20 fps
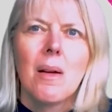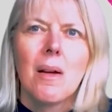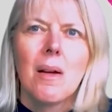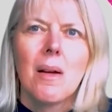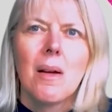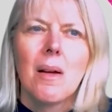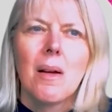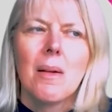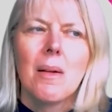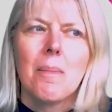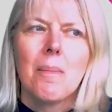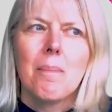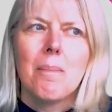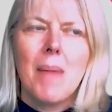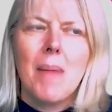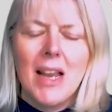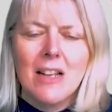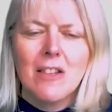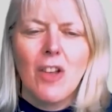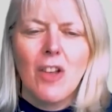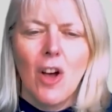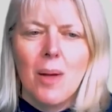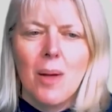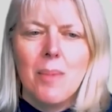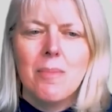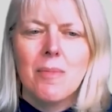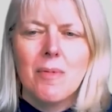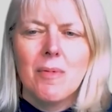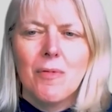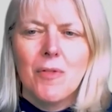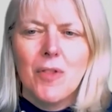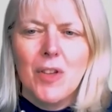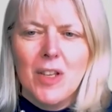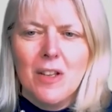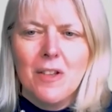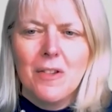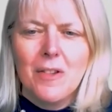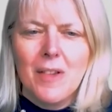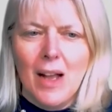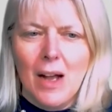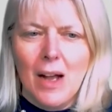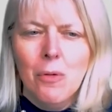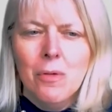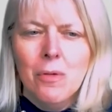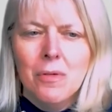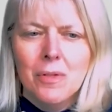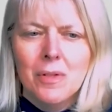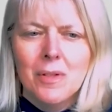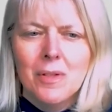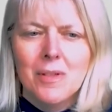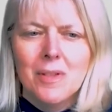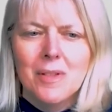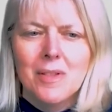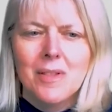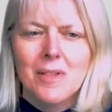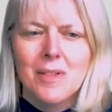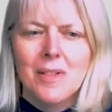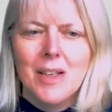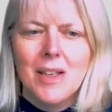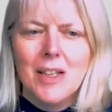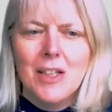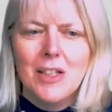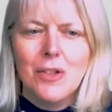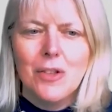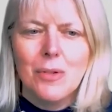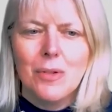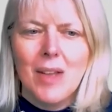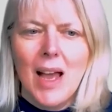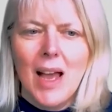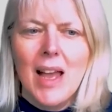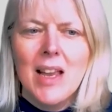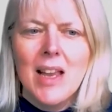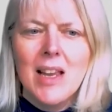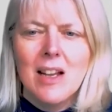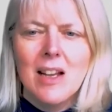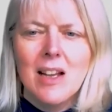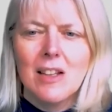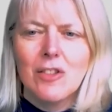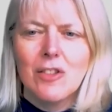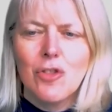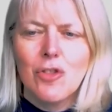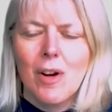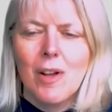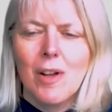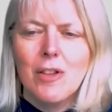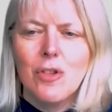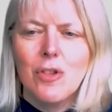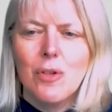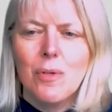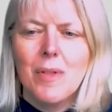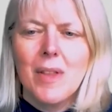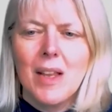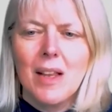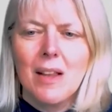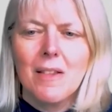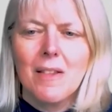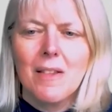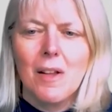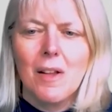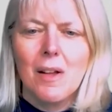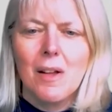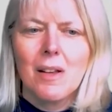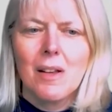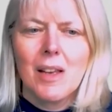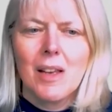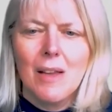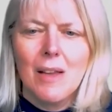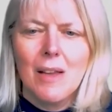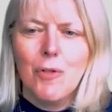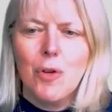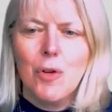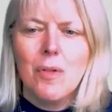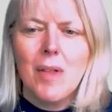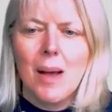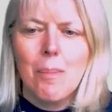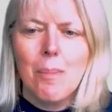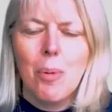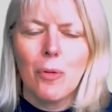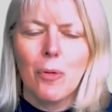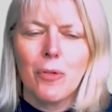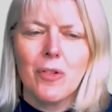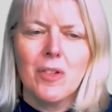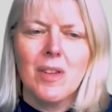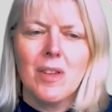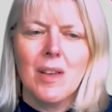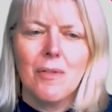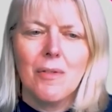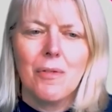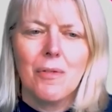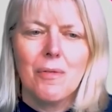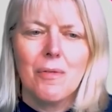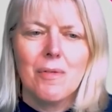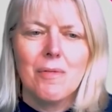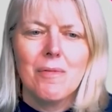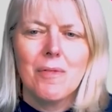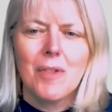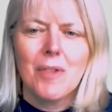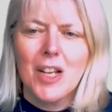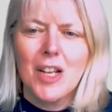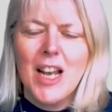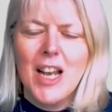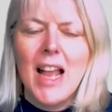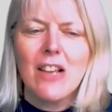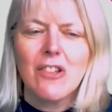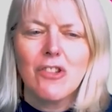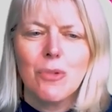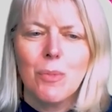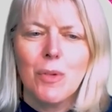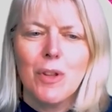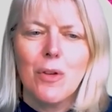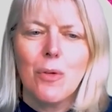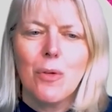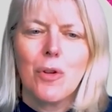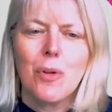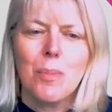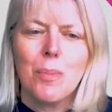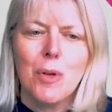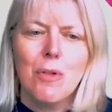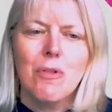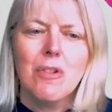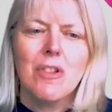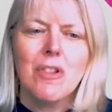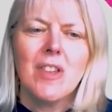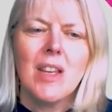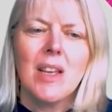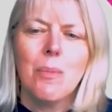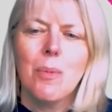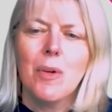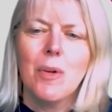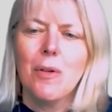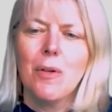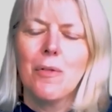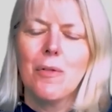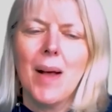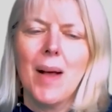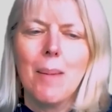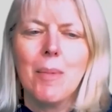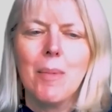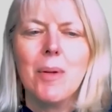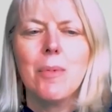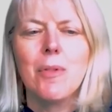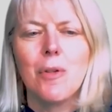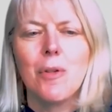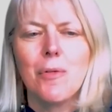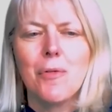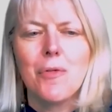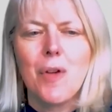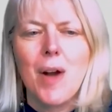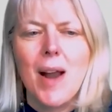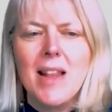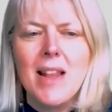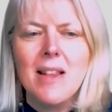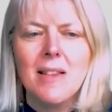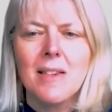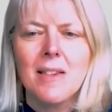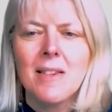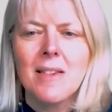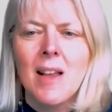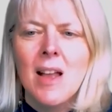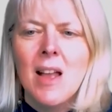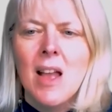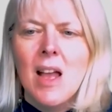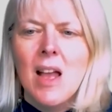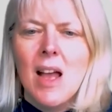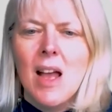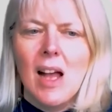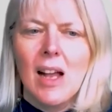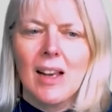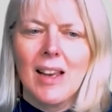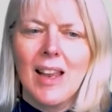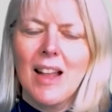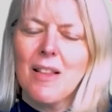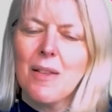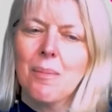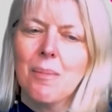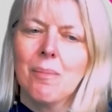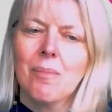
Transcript: make time for yourself in your day and try and do things that give you that positive connection with your community, with your family, with your friends, and get some